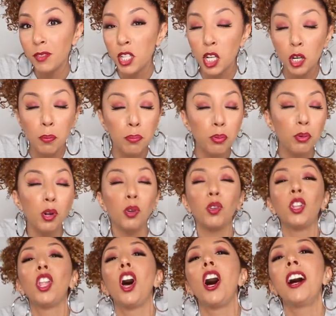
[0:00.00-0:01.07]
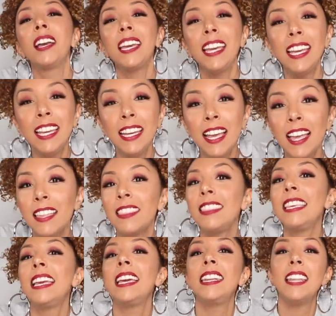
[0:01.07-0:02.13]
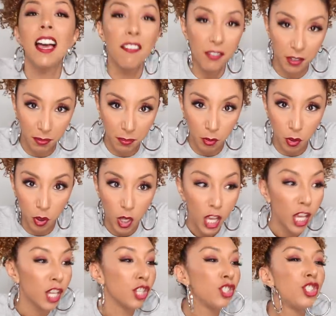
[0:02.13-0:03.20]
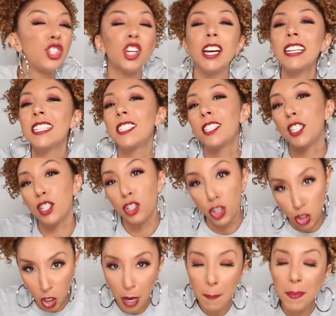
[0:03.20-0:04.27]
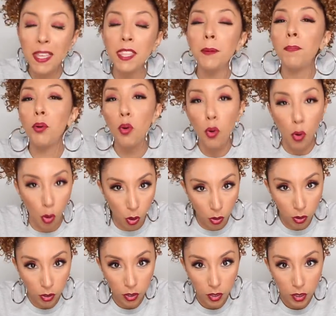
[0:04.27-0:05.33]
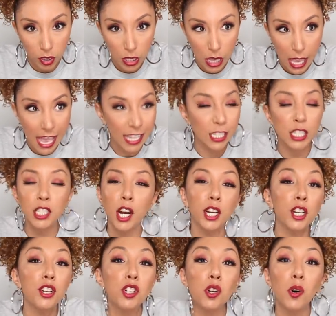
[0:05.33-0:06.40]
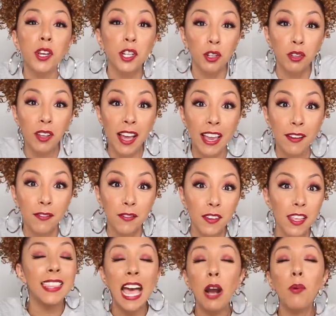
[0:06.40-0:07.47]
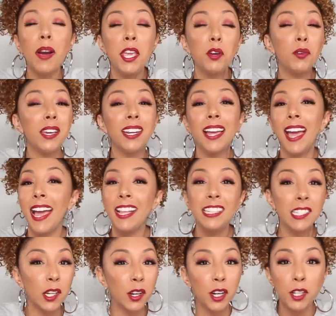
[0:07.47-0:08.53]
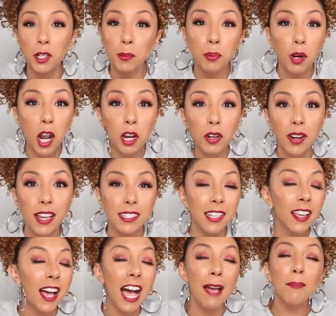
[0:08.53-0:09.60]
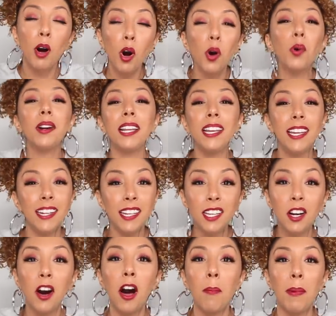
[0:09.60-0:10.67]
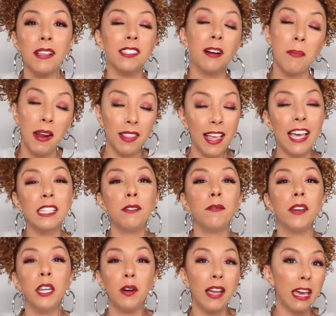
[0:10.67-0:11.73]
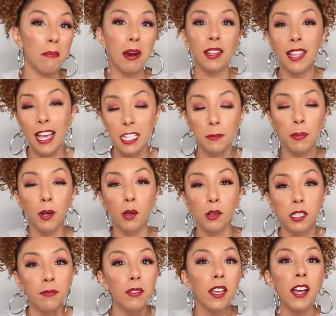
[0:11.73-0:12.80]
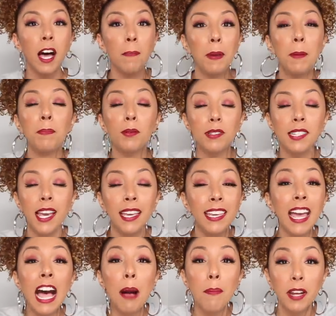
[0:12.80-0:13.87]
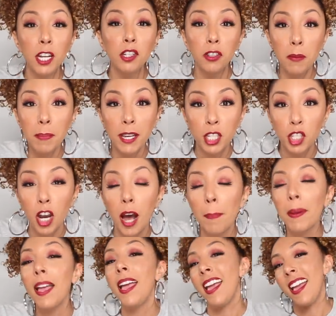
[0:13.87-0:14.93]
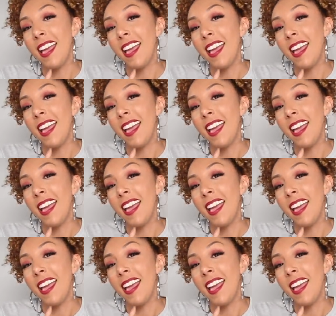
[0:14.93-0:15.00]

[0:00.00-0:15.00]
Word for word: You're prolonging the inevitable. Just jump in the pool and start enjoying your life. That way you can get a head start in your progress. I'm already getting comments on my last video and my last post of people saying, yeah, I'm gonna do the big chop